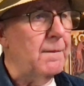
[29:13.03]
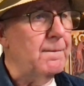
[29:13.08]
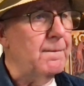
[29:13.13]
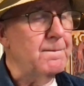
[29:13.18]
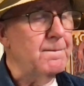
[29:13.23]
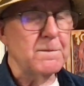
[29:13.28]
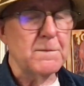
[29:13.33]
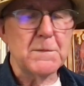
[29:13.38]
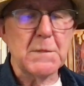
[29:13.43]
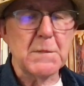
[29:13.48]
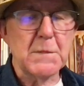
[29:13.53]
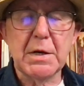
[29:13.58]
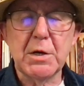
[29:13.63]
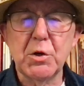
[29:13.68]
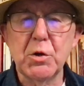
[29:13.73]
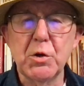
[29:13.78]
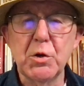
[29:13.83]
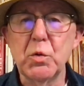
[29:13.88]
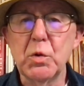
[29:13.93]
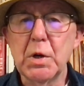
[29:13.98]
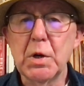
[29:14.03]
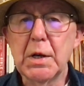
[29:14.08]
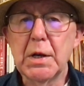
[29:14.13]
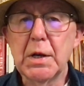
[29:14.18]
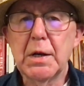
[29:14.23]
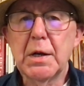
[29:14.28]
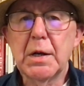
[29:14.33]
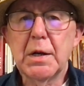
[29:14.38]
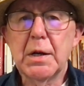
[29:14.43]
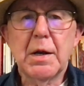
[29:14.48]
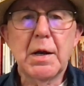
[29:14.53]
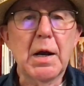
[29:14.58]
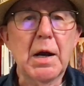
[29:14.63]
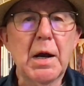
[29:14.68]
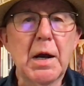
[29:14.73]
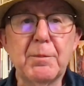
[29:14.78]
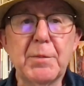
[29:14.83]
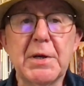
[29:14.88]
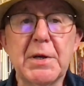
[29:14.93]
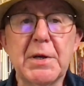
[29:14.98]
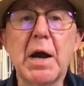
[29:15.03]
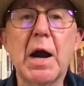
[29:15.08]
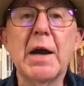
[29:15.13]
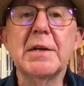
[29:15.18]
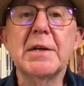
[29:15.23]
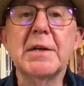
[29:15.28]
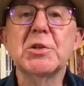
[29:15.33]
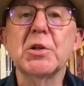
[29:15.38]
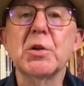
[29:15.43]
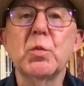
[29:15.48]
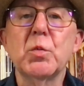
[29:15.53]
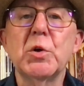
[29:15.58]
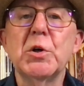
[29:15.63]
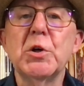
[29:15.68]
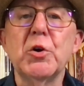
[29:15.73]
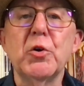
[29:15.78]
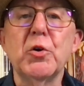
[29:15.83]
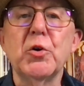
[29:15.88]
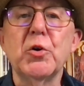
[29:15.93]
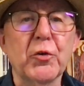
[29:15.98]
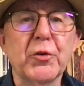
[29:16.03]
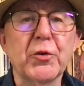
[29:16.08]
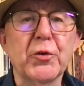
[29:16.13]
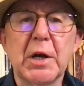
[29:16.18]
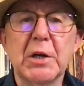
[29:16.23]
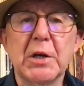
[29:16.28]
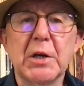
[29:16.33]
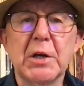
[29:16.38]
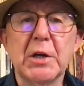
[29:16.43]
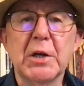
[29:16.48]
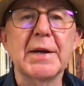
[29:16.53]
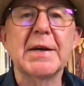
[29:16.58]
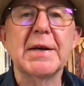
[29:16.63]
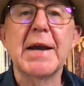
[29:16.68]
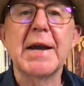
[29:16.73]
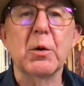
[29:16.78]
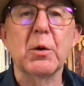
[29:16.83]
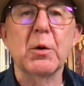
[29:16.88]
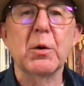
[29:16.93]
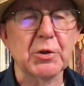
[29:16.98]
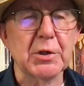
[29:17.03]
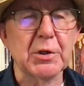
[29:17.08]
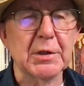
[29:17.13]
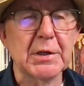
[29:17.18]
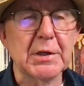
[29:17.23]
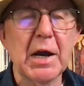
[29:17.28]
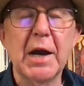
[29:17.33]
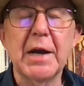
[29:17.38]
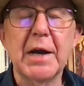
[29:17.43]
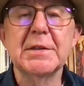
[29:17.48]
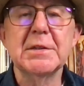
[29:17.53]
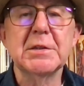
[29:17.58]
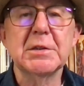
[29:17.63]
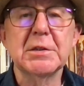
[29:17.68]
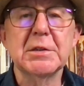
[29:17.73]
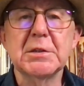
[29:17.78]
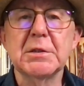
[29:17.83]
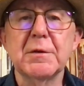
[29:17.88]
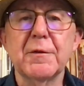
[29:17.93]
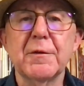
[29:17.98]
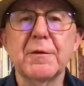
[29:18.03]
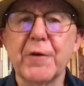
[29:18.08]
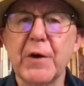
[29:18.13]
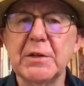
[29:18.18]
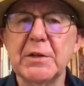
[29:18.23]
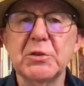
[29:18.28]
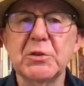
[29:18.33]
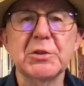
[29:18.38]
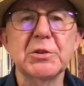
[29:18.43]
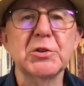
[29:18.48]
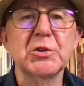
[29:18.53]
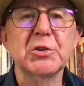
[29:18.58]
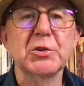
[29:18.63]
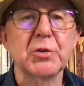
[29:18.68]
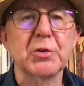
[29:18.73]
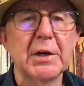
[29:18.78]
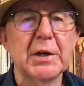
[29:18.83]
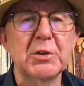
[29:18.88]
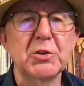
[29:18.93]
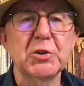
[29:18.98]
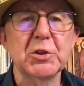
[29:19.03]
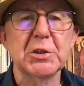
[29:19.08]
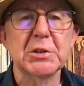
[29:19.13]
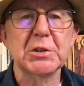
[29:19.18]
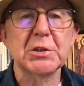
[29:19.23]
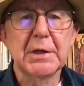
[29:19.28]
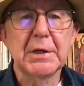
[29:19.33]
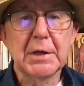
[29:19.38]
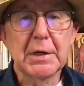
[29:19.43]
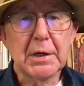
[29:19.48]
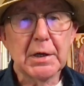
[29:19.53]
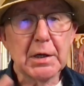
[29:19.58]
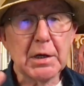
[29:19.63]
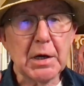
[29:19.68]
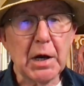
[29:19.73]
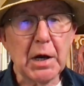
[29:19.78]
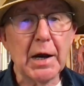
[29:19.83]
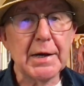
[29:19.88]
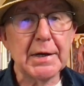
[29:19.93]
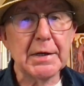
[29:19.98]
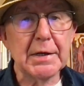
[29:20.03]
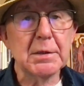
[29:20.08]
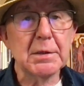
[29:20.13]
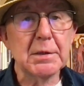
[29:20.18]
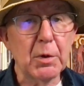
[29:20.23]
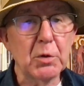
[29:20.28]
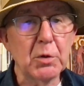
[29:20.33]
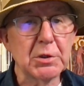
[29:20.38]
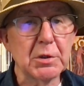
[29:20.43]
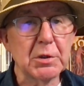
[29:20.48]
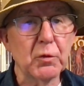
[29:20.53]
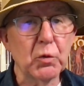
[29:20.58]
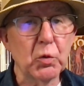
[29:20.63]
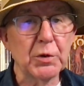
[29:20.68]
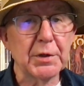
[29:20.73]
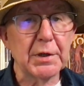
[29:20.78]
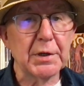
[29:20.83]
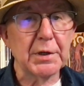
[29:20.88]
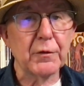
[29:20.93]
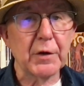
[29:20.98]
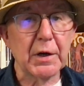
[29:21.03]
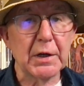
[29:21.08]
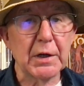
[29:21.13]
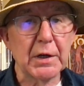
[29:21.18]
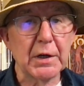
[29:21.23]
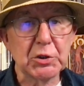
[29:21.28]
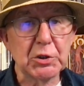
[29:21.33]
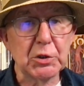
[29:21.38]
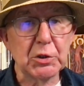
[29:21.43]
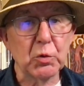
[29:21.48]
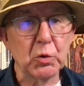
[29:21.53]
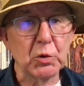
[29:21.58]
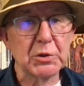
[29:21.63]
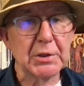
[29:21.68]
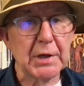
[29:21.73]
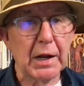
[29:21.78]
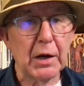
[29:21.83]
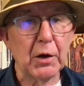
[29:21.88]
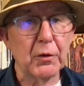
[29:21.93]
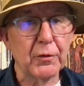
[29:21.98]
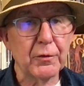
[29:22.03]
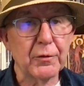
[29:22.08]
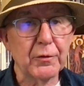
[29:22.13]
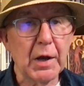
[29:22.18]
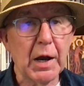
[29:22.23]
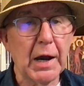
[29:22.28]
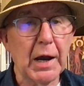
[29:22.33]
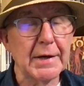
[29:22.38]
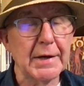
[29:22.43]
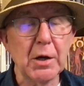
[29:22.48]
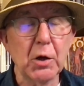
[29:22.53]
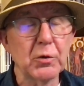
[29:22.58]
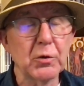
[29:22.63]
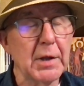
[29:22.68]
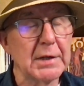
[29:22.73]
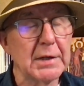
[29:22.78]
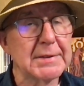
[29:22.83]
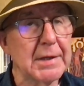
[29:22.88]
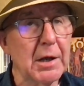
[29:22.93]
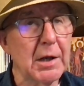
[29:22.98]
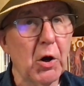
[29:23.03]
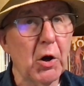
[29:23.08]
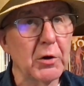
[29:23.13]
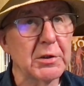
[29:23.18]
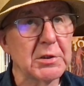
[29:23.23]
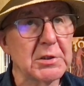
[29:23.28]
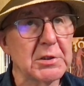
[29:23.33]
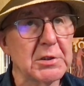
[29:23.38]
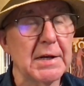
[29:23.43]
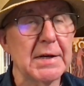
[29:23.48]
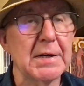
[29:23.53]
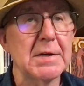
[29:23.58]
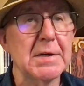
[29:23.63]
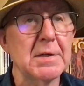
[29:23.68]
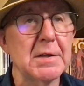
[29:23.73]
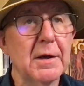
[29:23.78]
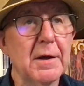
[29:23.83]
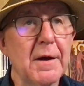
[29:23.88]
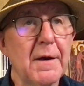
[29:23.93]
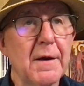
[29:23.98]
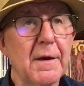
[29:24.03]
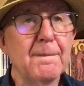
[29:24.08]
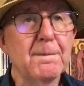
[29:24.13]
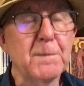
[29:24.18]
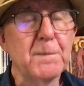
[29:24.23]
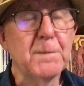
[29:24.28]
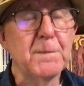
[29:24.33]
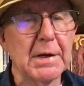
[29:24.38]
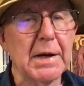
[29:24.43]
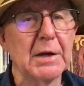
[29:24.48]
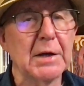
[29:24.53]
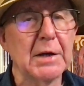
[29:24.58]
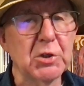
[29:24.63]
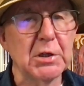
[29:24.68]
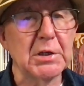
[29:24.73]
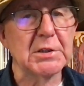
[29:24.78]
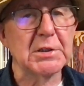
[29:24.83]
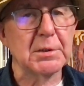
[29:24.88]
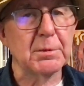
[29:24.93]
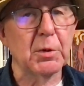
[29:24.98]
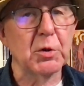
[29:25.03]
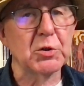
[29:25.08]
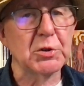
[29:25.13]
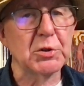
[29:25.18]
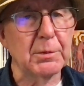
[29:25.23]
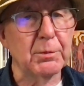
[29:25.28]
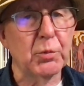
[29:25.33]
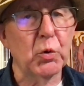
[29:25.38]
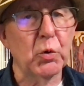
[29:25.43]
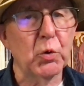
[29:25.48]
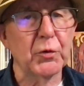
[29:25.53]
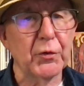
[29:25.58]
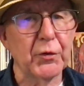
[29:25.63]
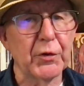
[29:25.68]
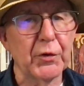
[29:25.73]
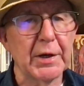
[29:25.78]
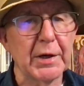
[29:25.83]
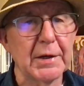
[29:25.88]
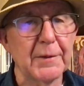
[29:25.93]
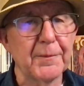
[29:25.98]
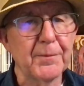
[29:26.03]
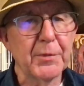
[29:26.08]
may you be kind to the world as you encounter it. Kind to friends and strangers. Kind, most of all, dear friends, to yourself. I know that's the hardest thing, but it actually is the most important thing.